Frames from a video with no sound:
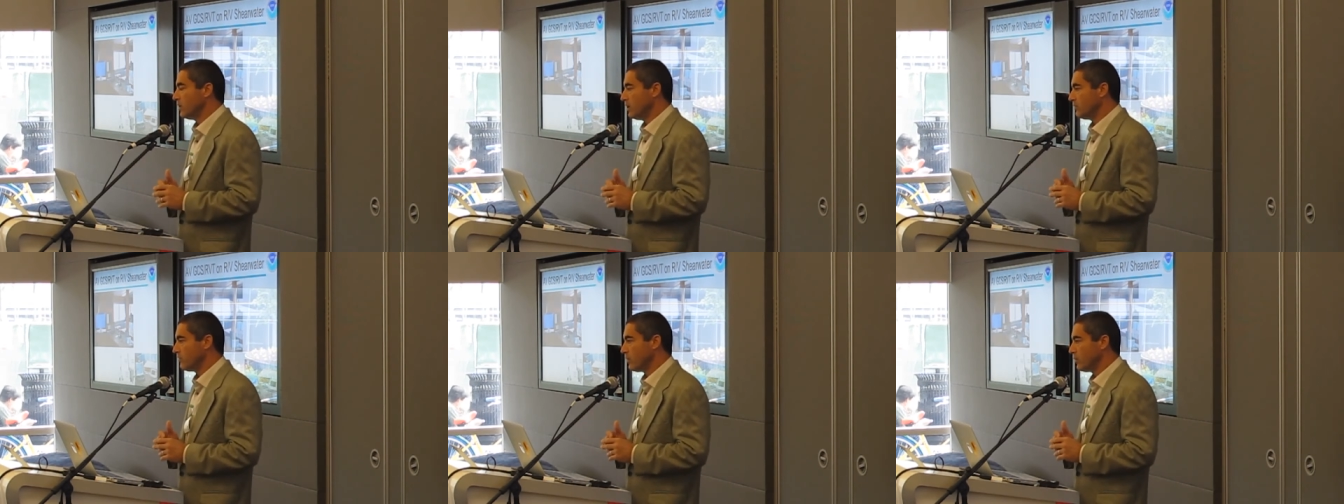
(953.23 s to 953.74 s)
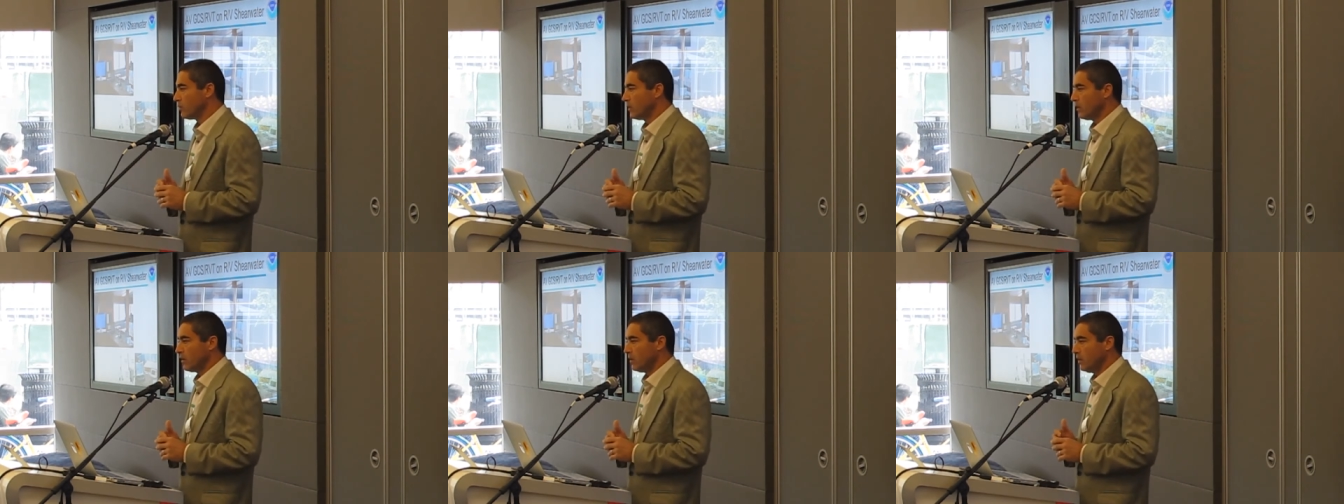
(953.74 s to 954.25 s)
And so
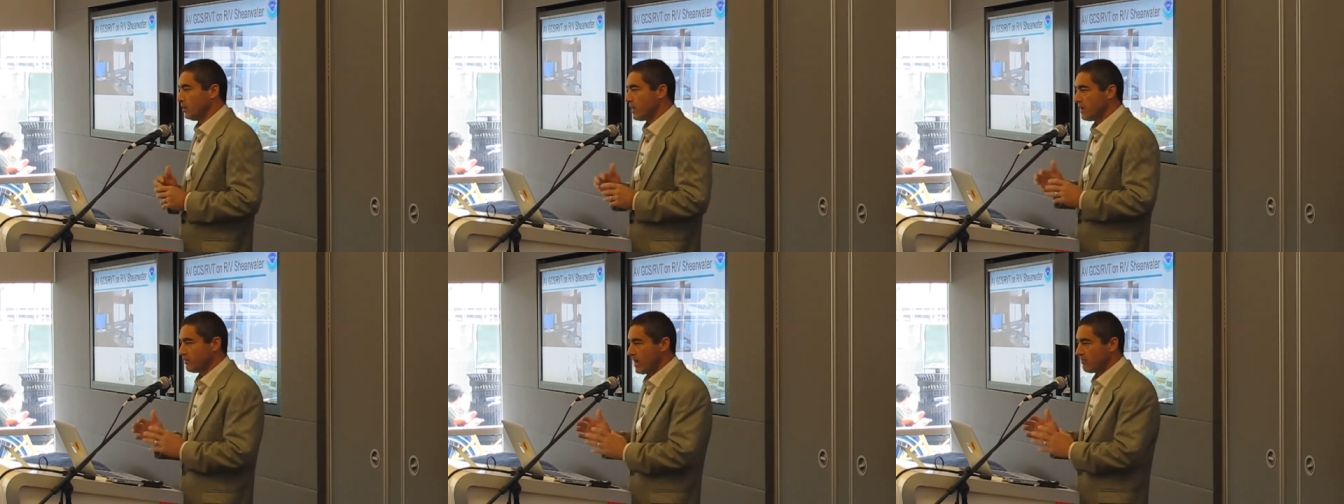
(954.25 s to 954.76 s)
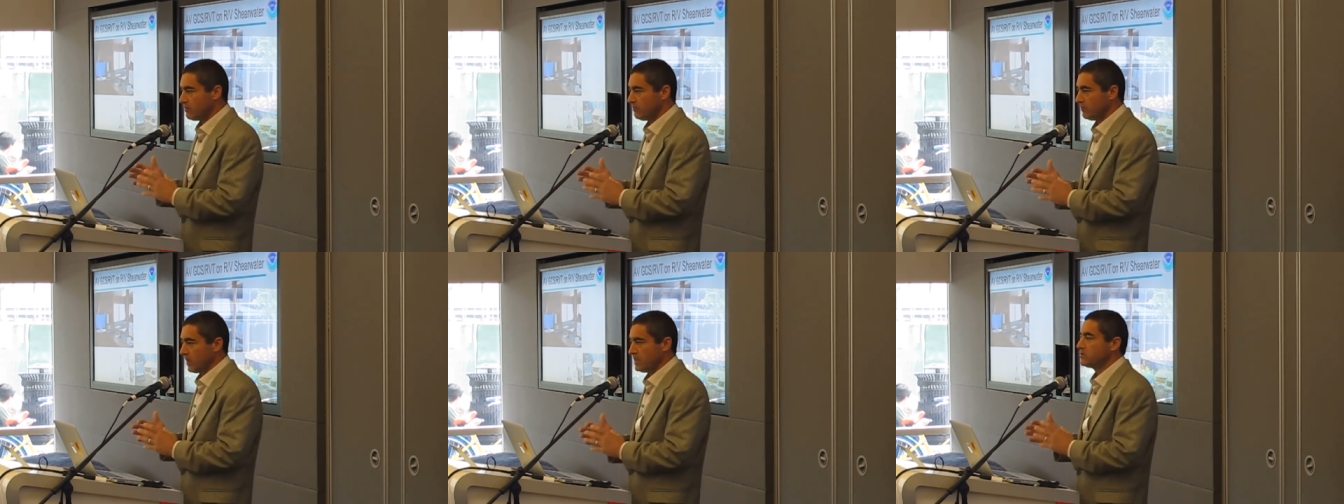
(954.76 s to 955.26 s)
they have to have a
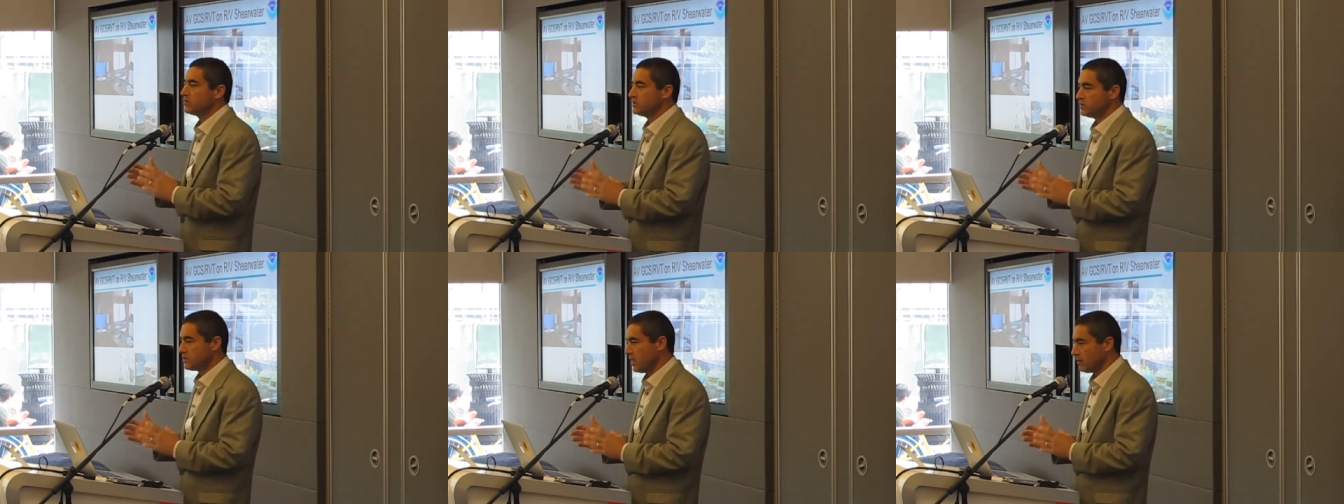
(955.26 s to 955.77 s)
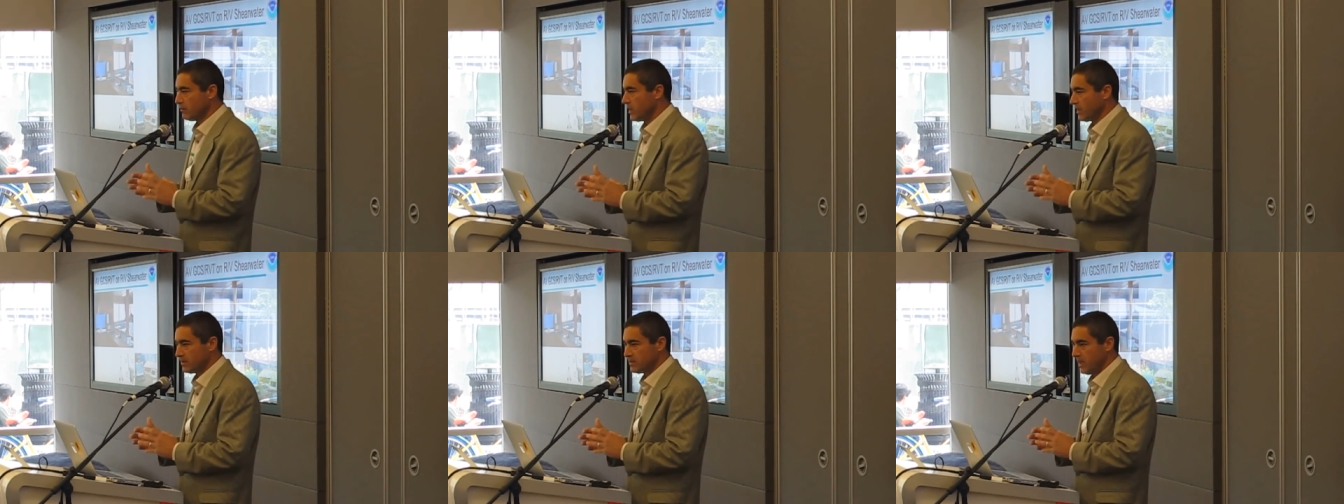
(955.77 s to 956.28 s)
flight surgeon tell them
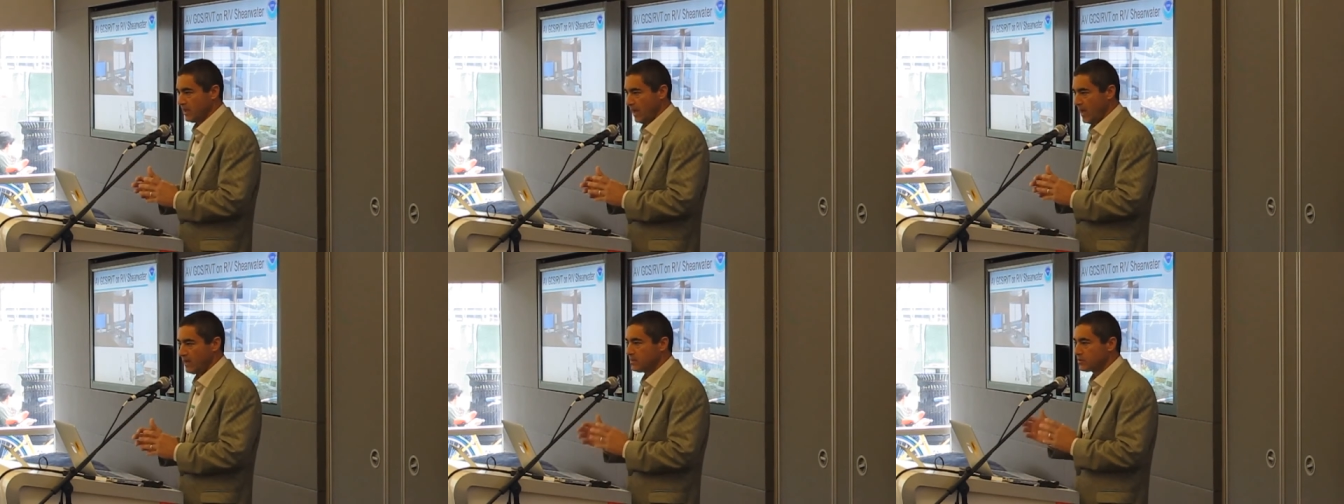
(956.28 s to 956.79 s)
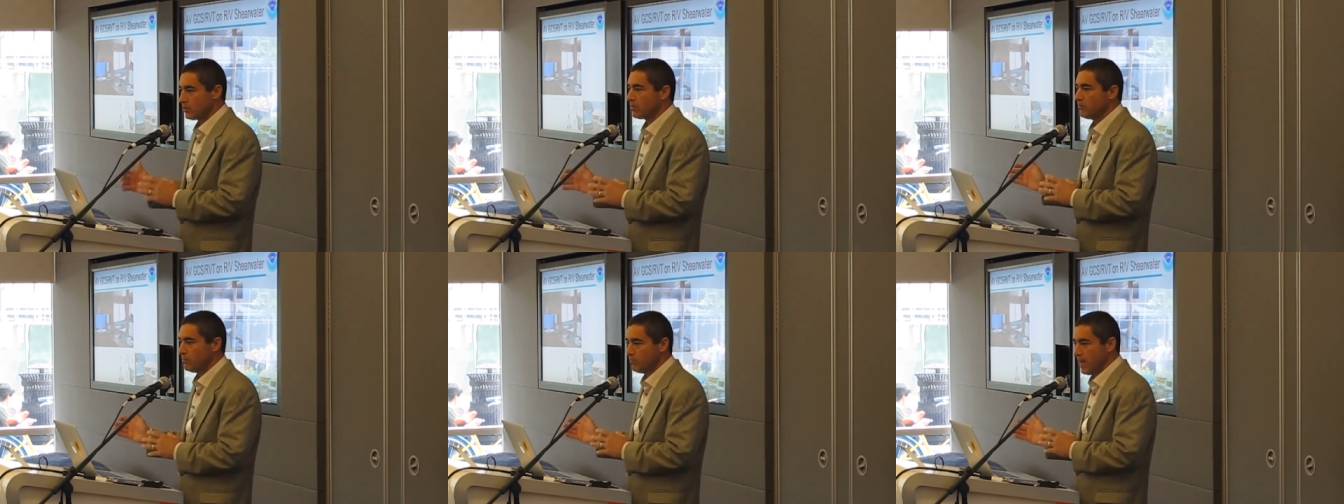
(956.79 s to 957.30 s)
they can take any sort
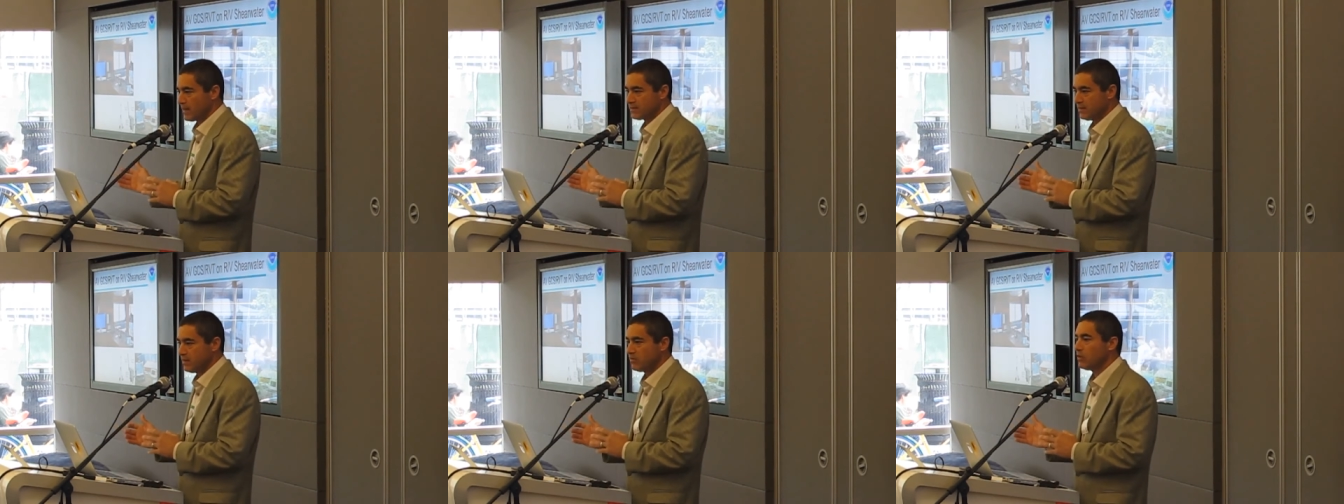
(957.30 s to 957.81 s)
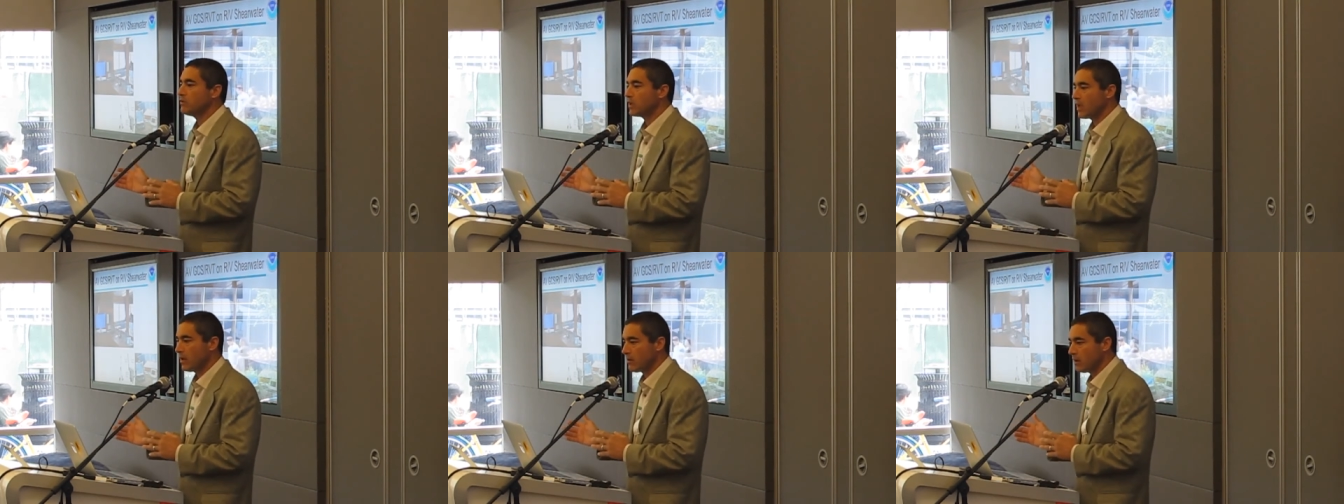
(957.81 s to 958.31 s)
of medicine and move
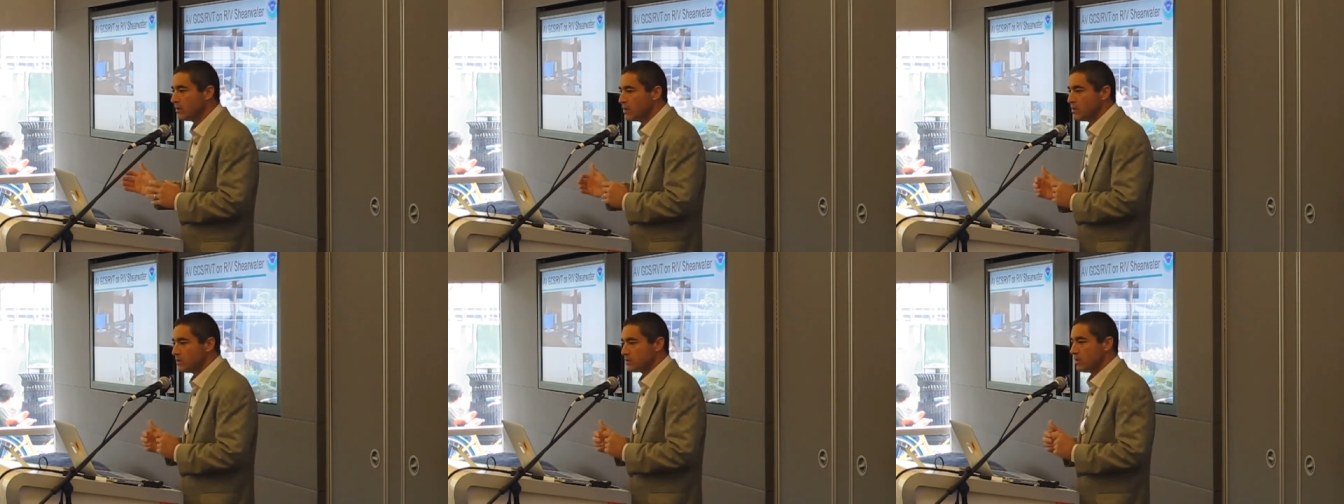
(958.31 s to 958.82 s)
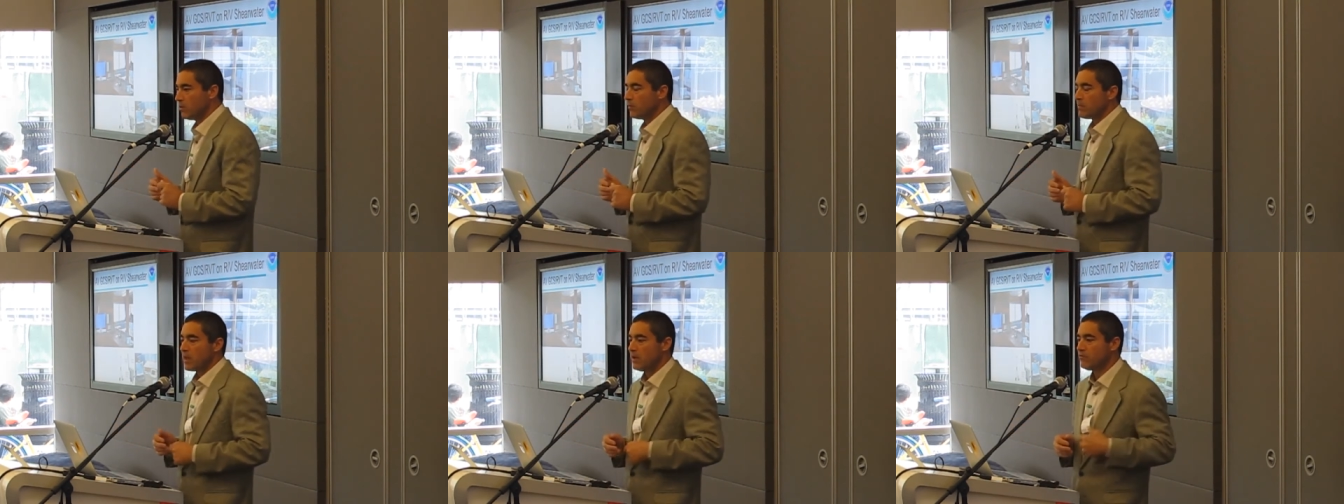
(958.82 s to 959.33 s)
the counter. So
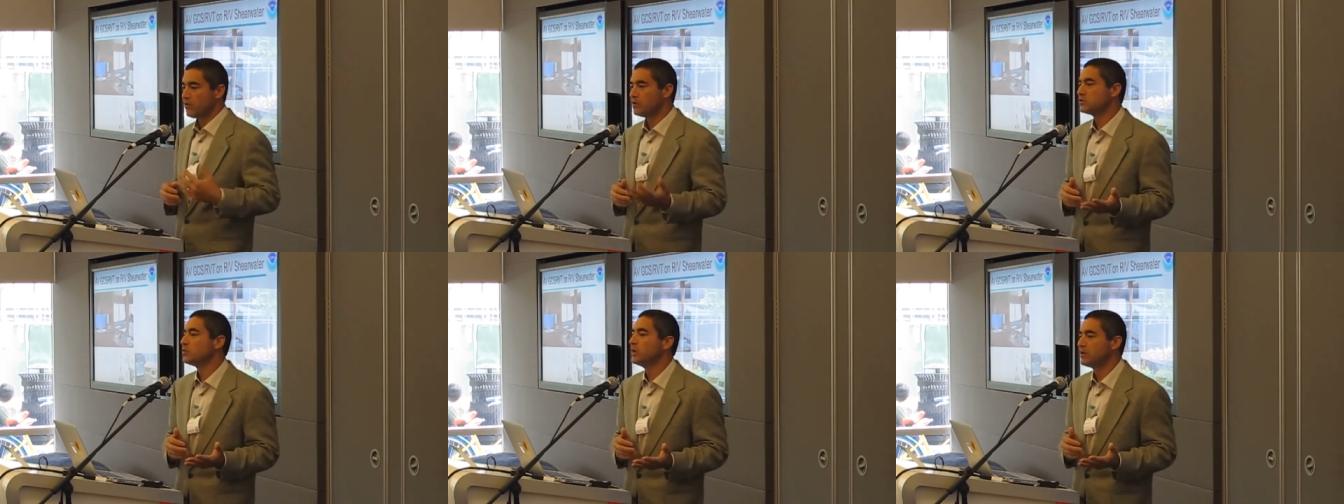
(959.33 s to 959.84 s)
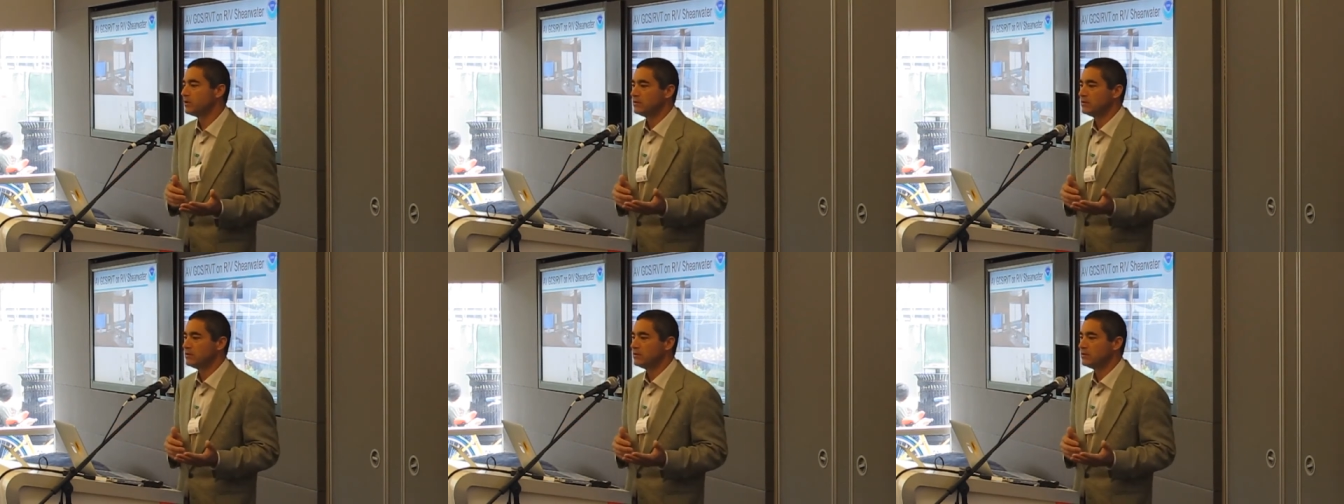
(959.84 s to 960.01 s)
at first people